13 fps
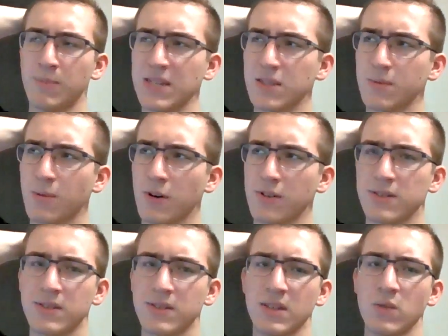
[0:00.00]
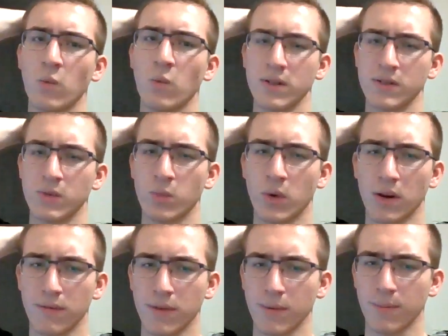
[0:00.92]
pizza party scene wasn't one
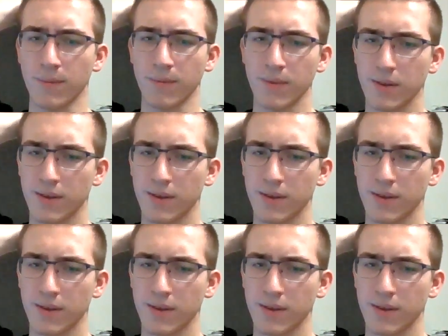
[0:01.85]
of them.